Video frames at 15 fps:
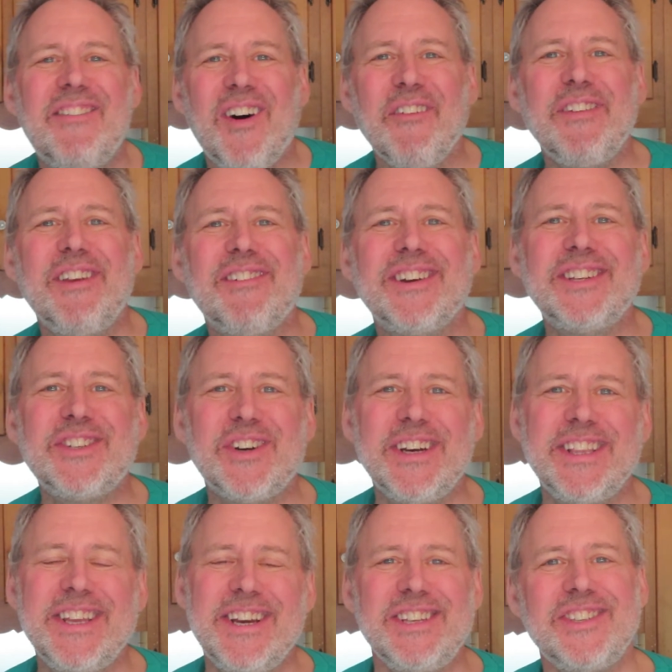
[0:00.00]
Hope you've
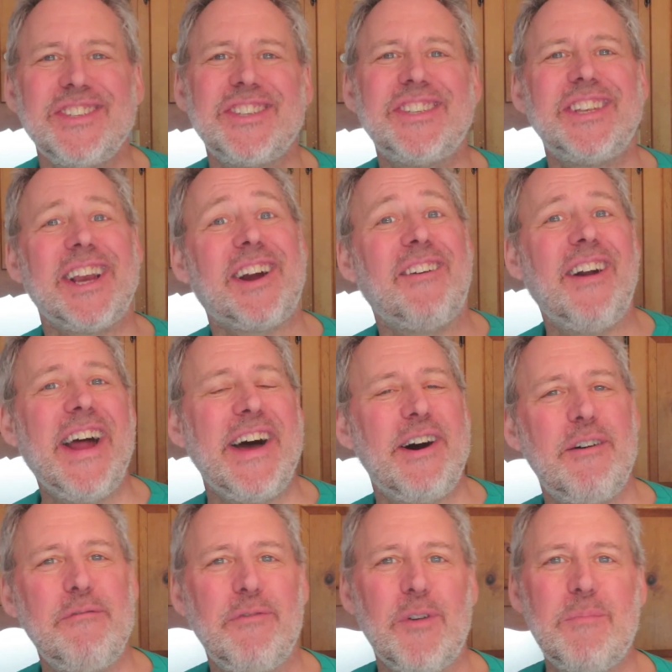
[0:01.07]
enjoyed this. Stick
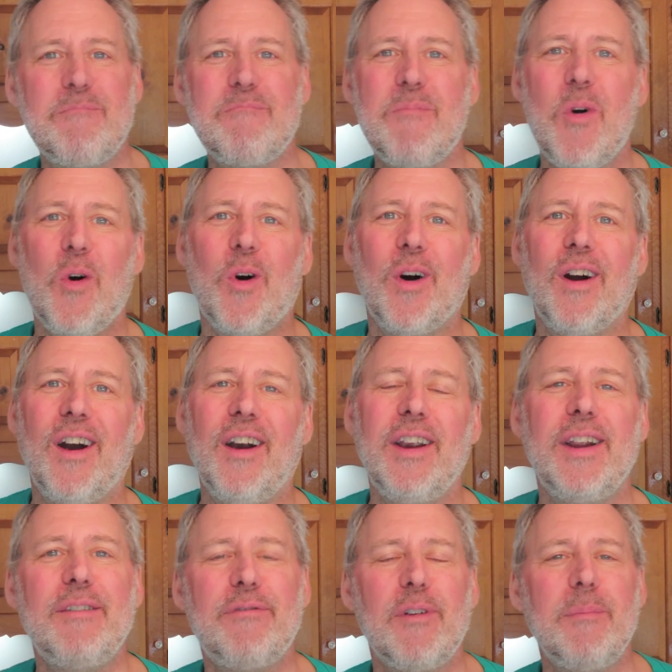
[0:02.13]
around for
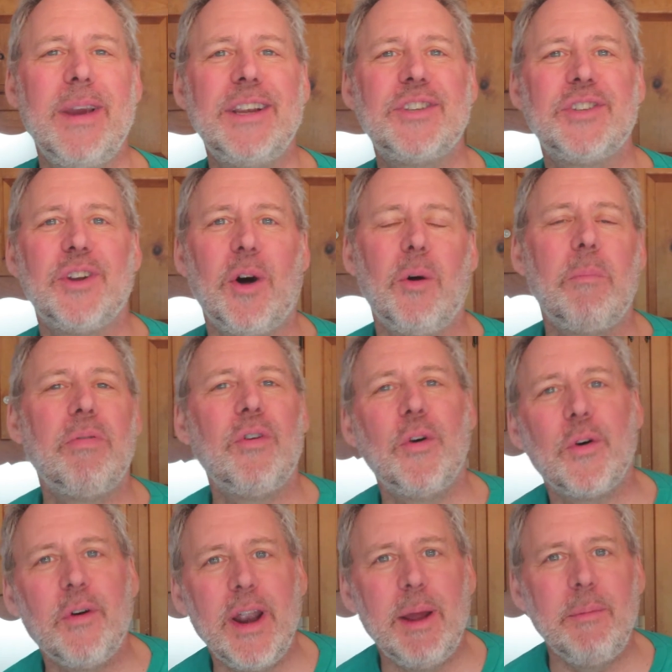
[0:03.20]
more informational
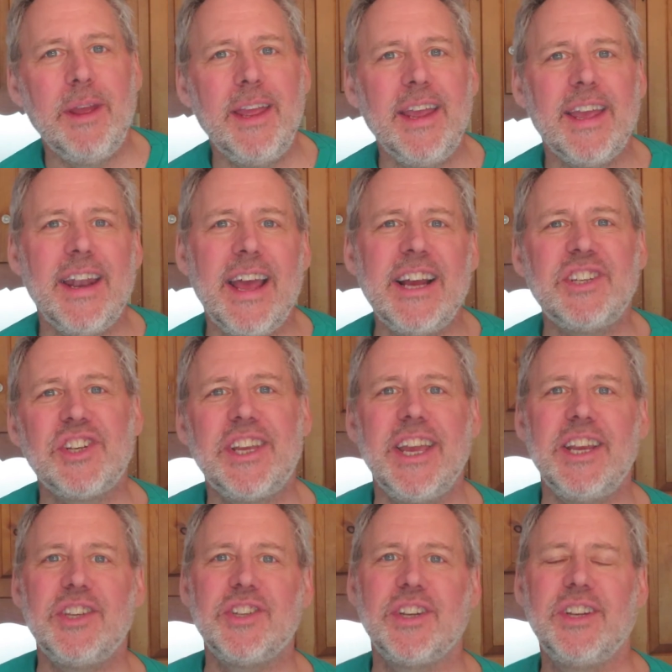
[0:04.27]
programming and
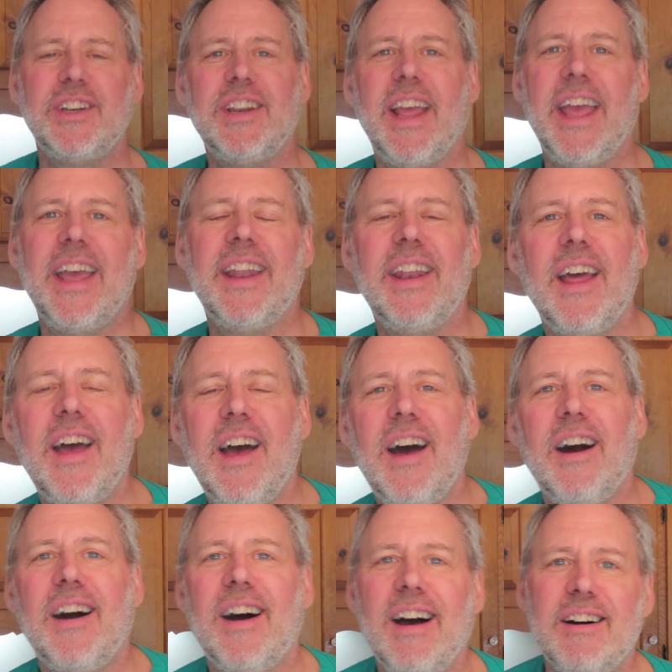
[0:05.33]
education and
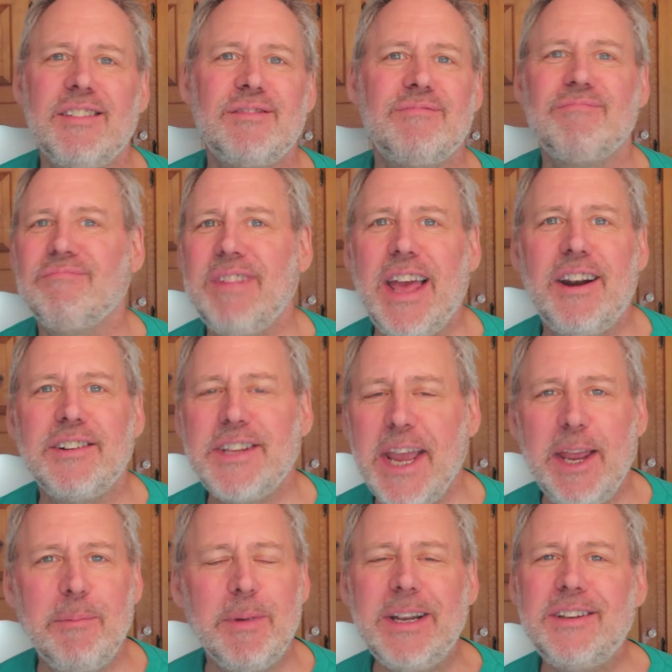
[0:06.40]

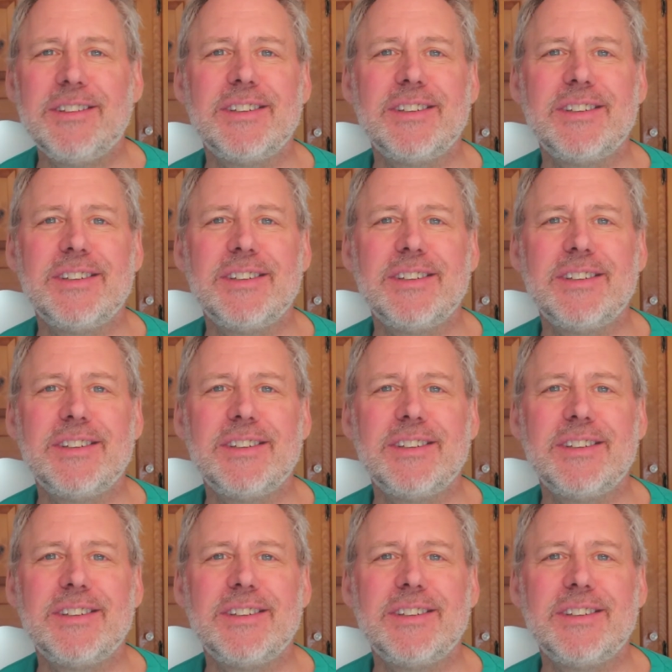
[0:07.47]
entertainment